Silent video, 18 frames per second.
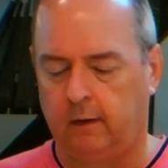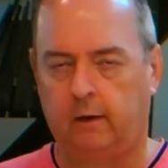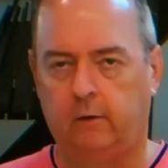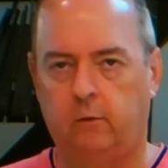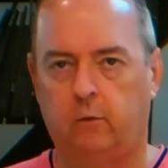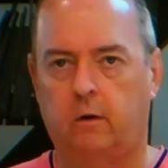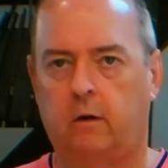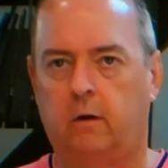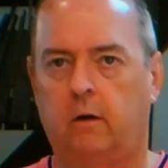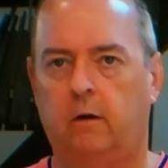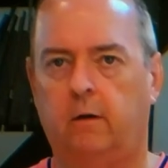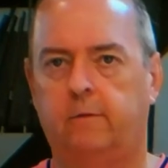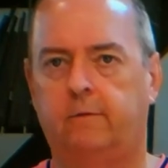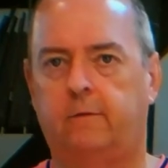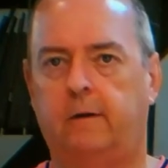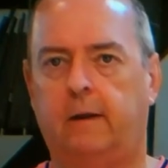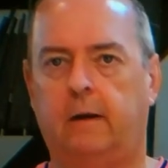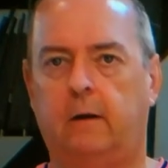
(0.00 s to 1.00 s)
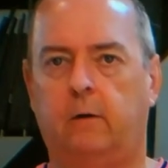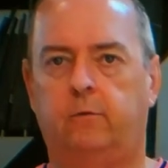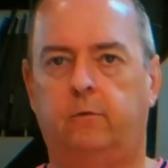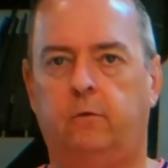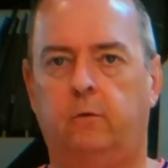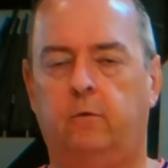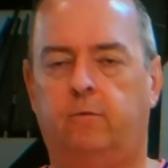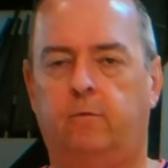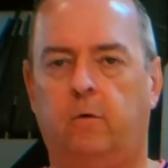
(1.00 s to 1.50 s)
And you can call us at
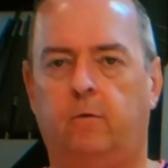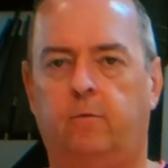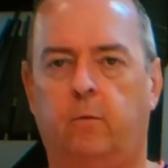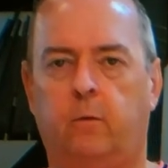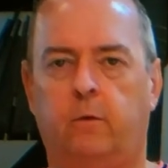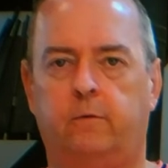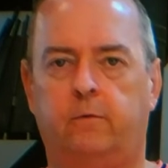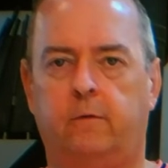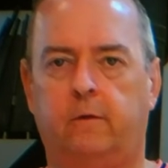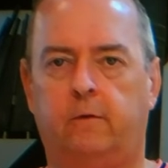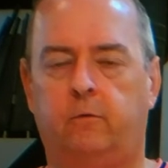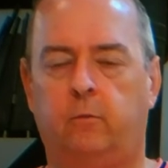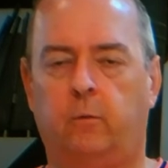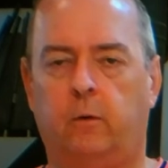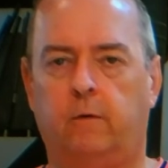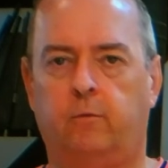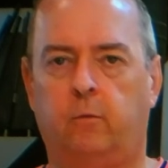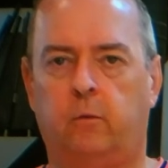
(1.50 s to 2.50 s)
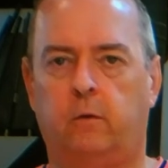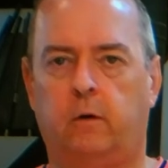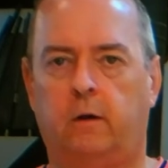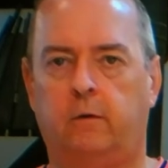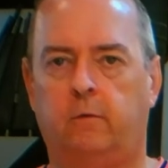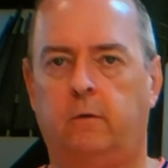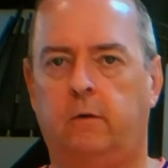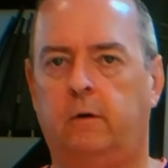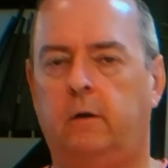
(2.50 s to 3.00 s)
802 446
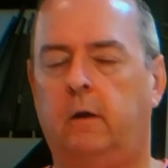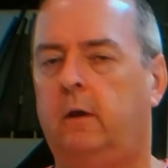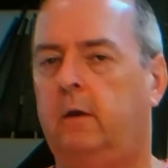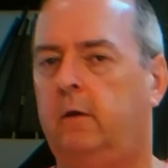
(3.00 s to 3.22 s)
2400.